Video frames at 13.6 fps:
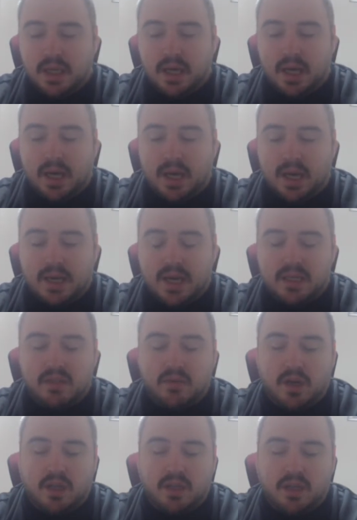Next
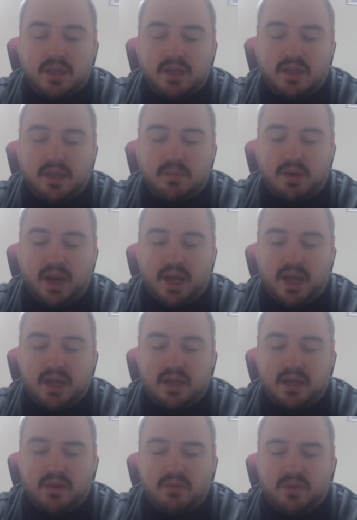one on the list, number
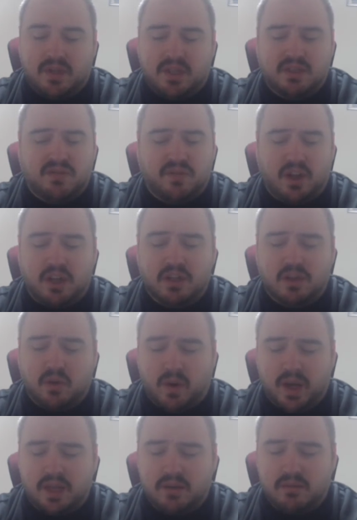8, which has fallen
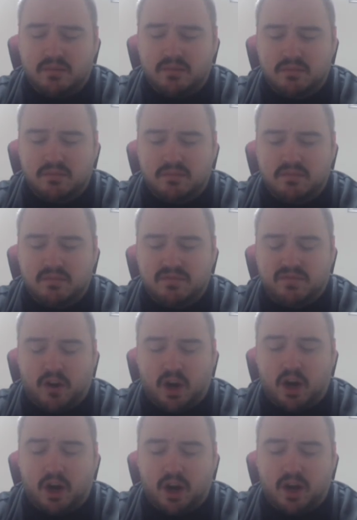quite
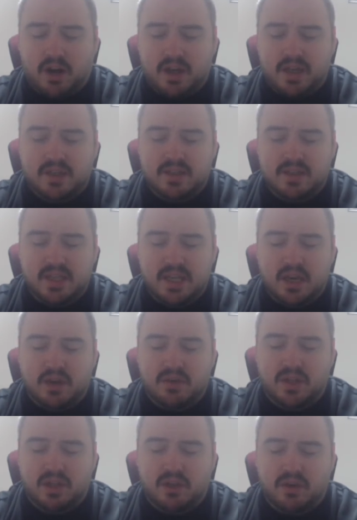far, is Neo
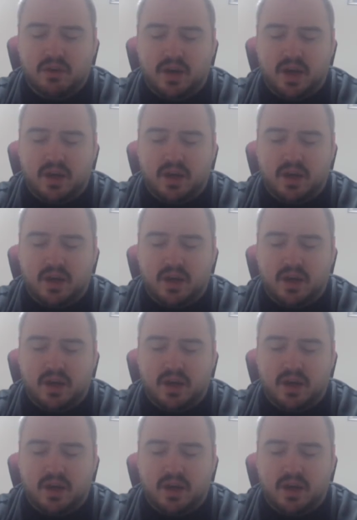2.